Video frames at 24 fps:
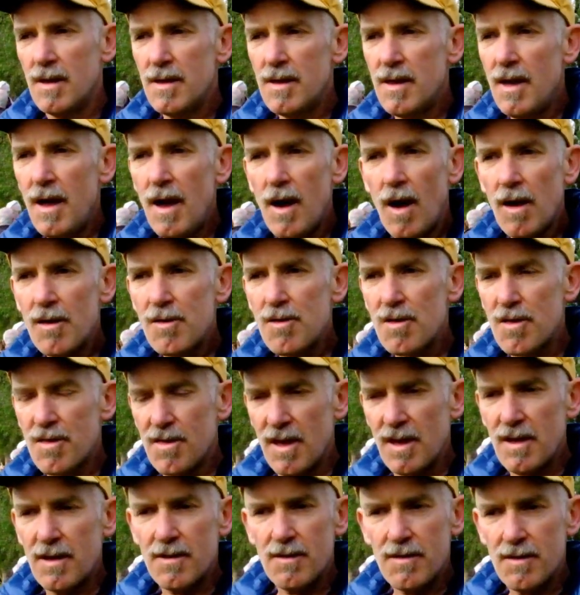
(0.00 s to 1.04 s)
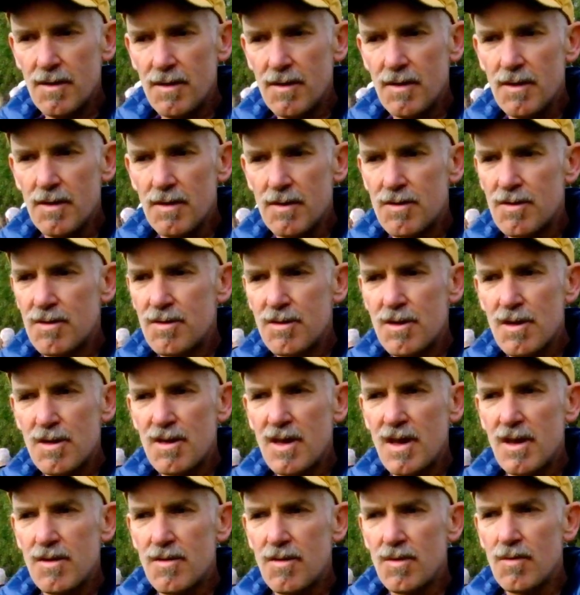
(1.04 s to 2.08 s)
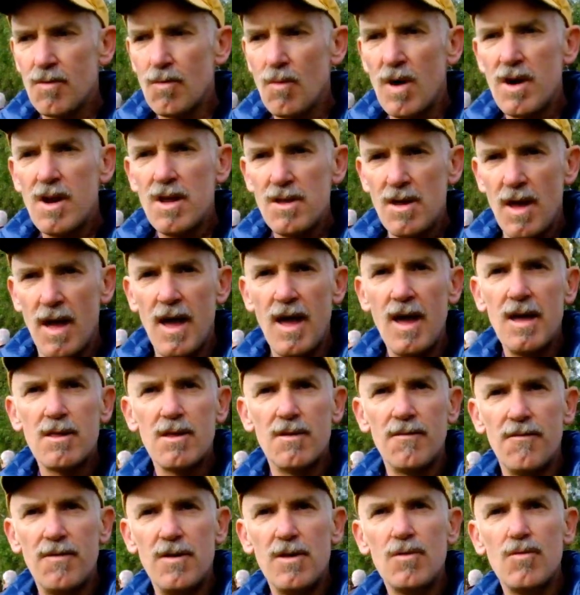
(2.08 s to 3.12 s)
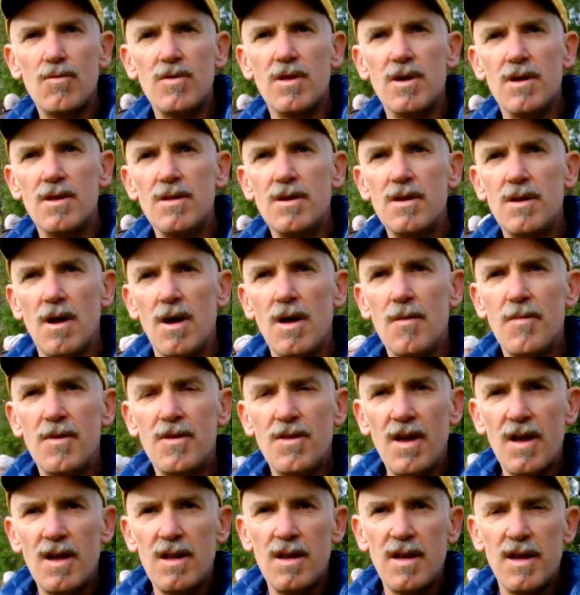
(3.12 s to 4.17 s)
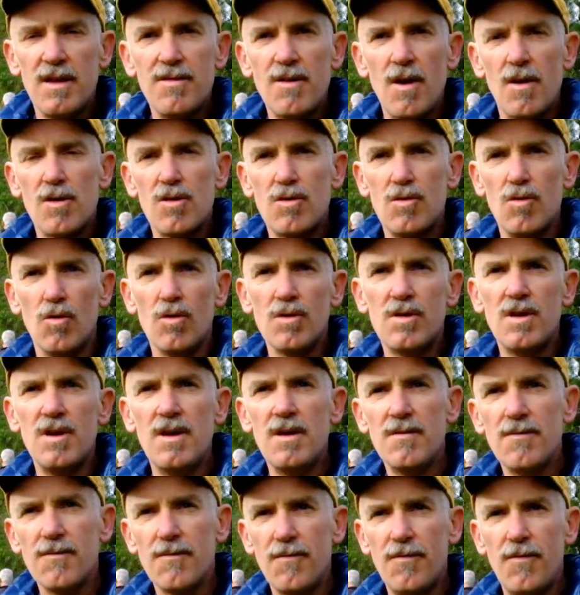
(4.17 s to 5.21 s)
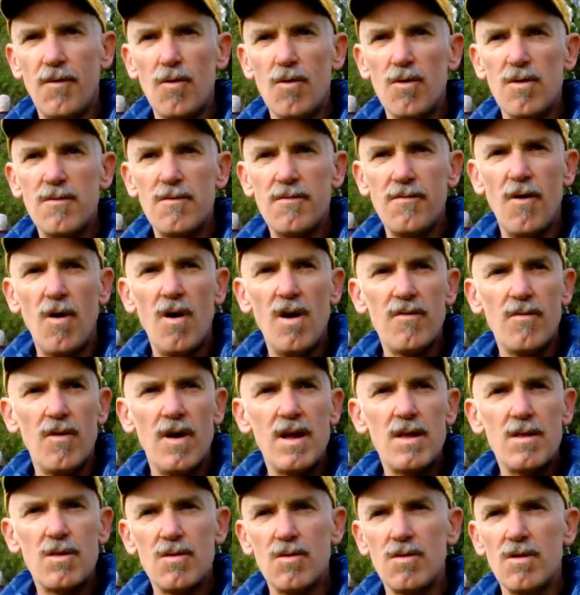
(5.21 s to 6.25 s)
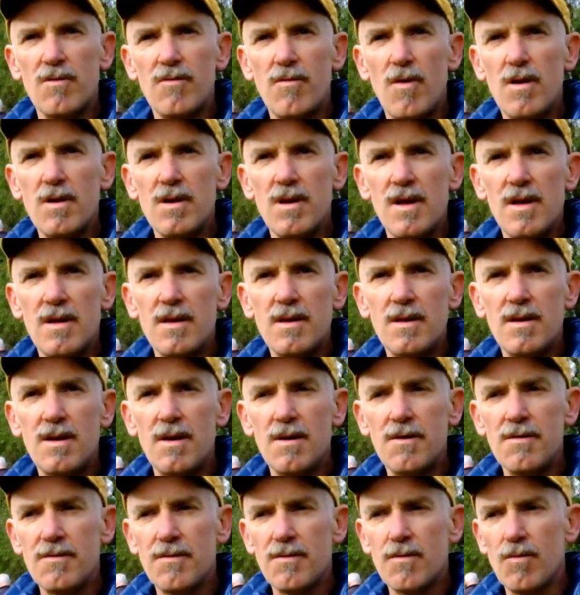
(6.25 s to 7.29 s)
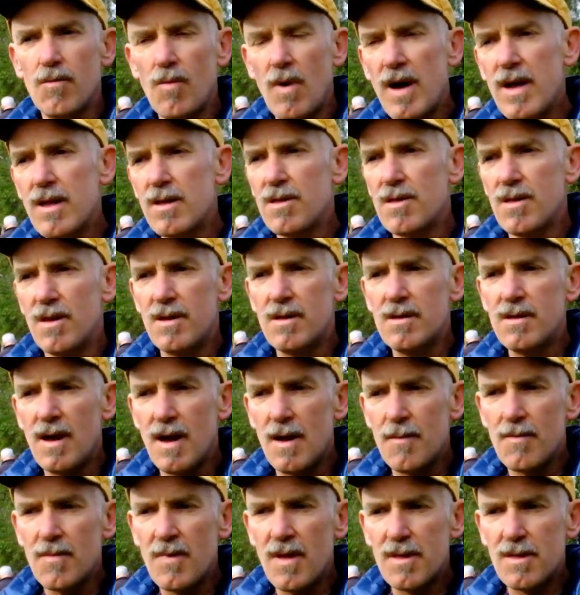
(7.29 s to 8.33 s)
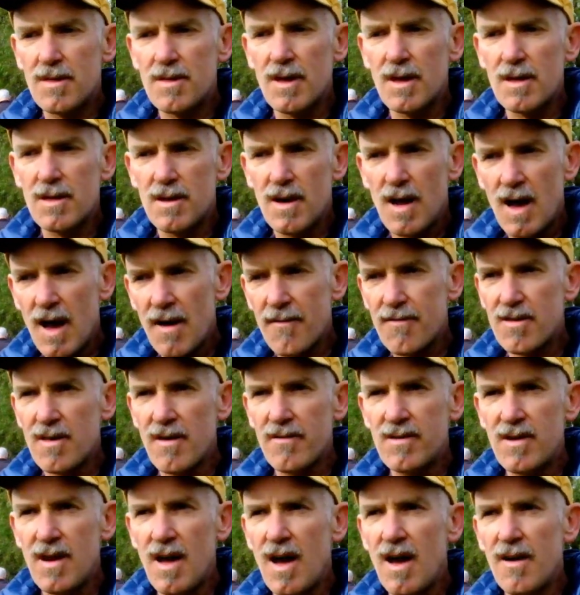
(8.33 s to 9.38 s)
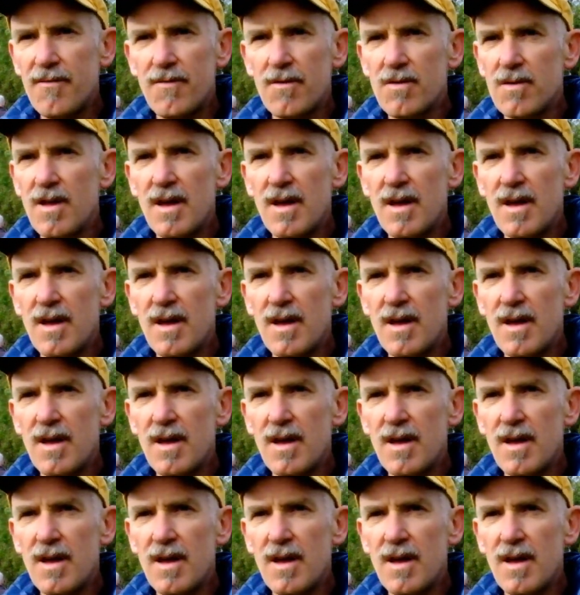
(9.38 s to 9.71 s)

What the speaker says: Yeah, I just think just get one in your hands and fish with it, you know, particularly in those shorter 4 and 5 weight sort of rod length, you know, weights, and the 6.5, 7.5 foot